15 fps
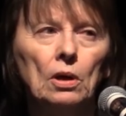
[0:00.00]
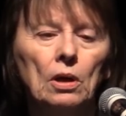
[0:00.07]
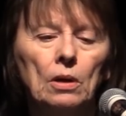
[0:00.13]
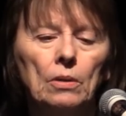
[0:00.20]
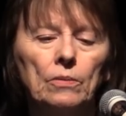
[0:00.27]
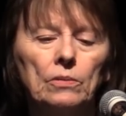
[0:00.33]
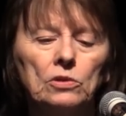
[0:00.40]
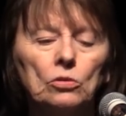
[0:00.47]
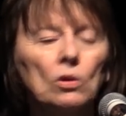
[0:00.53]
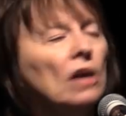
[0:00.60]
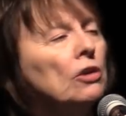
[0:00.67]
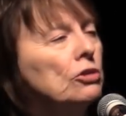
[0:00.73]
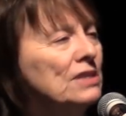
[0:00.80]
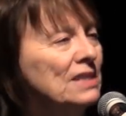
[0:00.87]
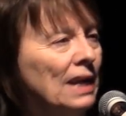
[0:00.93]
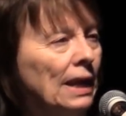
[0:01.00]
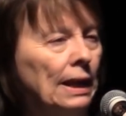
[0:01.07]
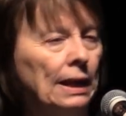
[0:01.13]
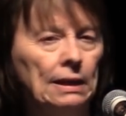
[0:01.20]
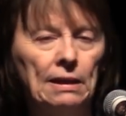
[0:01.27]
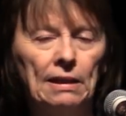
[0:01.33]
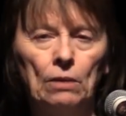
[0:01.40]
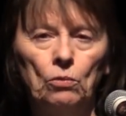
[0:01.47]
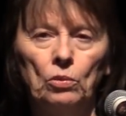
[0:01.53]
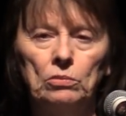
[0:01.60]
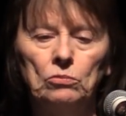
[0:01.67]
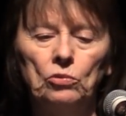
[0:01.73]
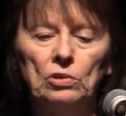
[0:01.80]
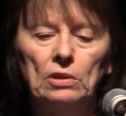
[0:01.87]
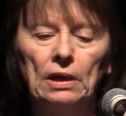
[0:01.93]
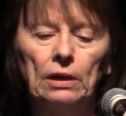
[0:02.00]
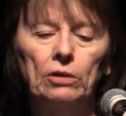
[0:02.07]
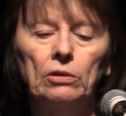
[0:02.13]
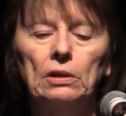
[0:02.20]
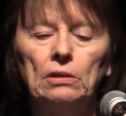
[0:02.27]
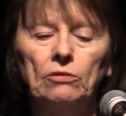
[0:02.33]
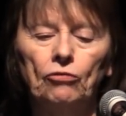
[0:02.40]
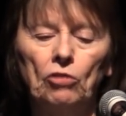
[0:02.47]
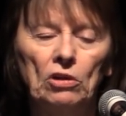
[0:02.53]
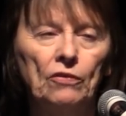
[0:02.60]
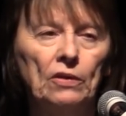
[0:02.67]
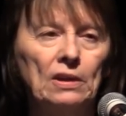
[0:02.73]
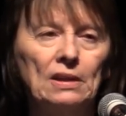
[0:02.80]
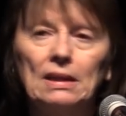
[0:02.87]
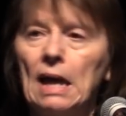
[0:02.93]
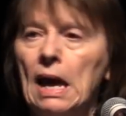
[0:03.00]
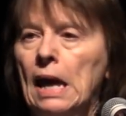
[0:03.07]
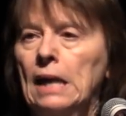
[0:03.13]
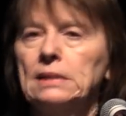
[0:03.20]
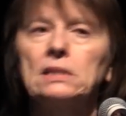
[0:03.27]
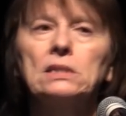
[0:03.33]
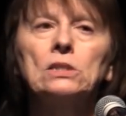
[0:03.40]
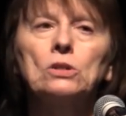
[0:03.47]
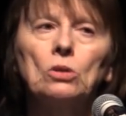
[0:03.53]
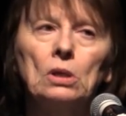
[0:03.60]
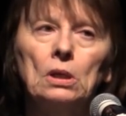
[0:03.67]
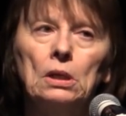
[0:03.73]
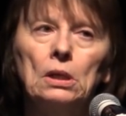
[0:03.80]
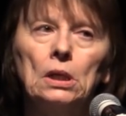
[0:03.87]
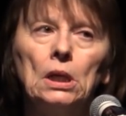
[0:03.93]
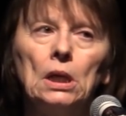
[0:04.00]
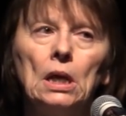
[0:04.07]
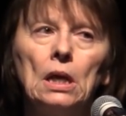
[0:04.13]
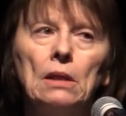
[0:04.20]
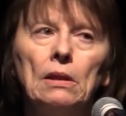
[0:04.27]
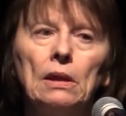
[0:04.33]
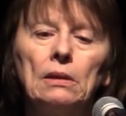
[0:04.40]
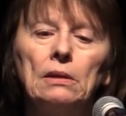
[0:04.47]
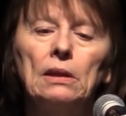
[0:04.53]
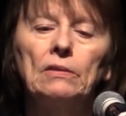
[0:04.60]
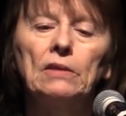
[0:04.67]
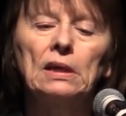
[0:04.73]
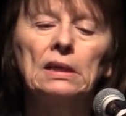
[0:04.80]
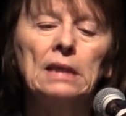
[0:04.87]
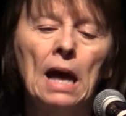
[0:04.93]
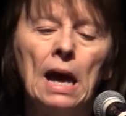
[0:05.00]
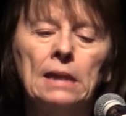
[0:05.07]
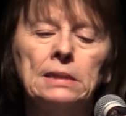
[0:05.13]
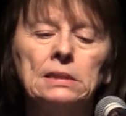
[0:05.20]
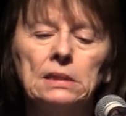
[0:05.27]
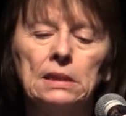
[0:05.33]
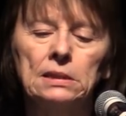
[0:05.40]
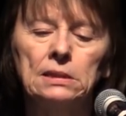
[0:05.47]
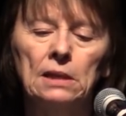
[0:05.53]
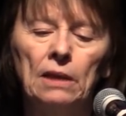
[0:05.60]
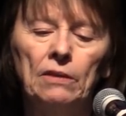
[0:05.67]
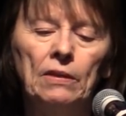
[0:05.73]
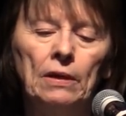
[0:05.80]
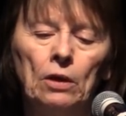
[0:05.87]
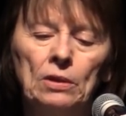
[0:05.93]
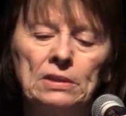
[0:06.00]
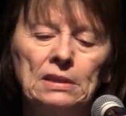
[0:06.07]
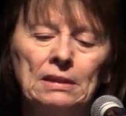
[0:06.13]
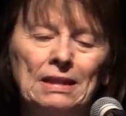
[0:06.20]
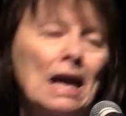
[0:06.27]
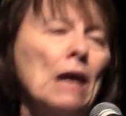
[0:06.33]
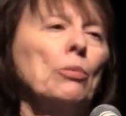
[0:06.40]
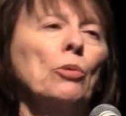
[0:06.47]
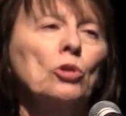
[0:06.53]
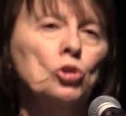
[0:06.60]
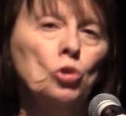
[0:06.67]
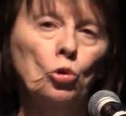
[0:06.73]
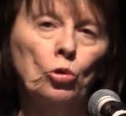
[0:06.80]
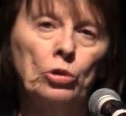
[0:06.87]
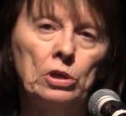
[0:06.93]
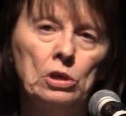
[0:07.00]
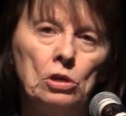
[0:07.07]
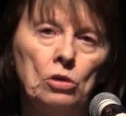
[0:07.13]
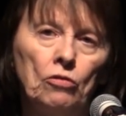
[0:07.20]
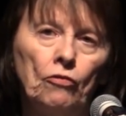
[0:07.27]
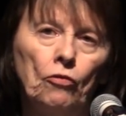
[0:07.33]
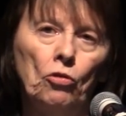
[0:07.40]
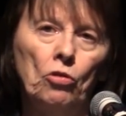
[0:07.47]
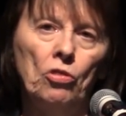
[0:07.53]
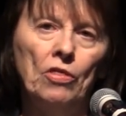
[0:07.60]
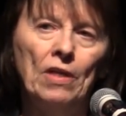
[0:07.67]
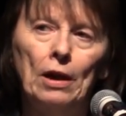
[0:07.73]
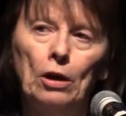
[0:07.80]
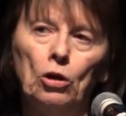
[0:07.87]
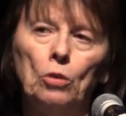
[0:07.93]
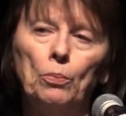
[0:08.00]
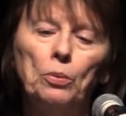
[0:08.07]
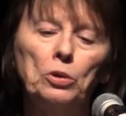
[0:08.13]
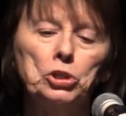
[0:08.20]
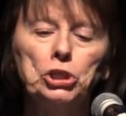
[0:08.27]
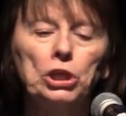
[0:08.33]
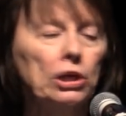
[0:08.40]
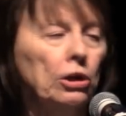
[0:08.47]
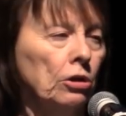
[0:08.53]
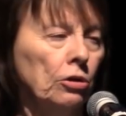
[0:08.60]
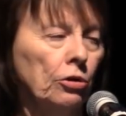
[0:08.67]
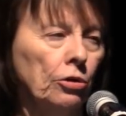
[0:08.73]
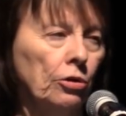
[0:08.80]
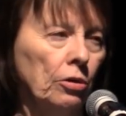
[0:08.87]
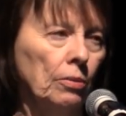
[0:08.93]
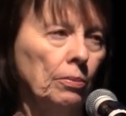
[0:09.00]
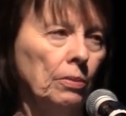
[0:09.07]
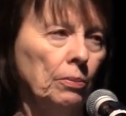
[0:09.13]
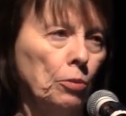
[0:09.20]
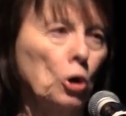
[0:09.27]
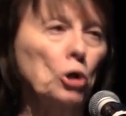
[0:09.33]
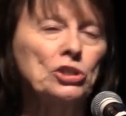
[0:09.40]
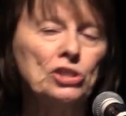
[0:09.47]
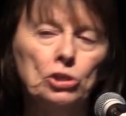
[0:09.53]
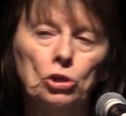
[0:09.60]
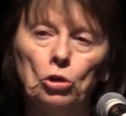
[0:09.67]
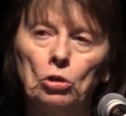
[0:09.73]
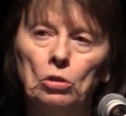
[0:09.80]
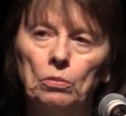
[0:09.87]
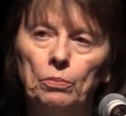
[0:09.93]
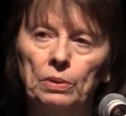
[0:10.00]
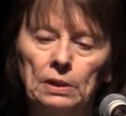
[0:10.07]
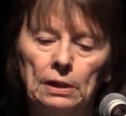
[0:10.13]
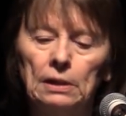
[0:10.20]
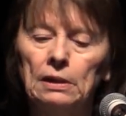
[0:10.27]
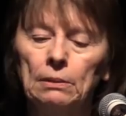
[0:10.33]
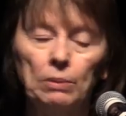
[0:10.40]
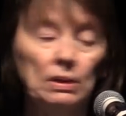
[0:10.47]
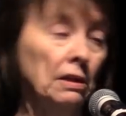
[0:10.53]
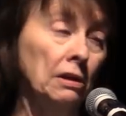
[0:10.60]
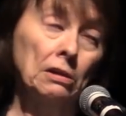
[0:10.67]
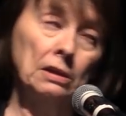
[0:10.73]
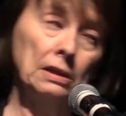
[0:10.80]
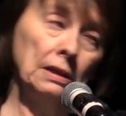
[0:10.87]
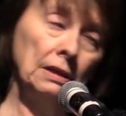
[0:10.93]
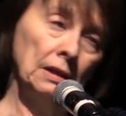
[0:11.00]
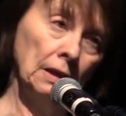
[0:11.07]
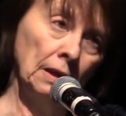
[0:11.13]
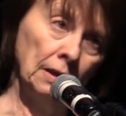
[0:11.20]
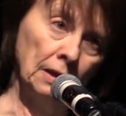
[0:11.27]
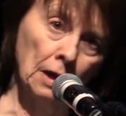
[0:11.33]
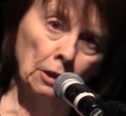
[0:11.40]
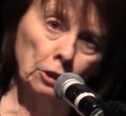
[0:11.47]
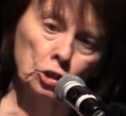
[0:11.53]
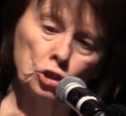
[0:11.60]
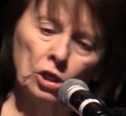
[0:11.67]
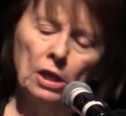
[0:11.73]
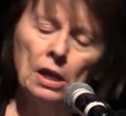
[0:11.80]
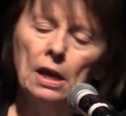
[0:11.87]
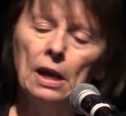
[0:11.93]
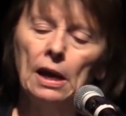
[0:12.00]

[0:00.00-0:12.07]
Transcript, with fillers: um, to understand that when, when they're in front of a class, okay, that, that the class is not there as a laboratory you know, for their particular personal political, political ideology.